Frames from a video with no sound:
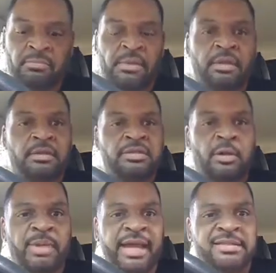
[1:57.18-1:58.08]
Let's go
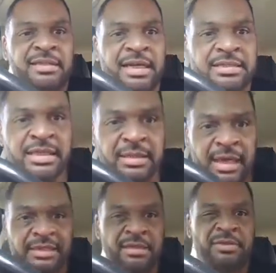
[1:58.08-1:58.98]
back to
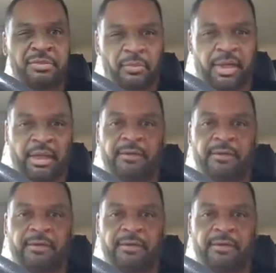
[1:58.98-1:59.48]
1993.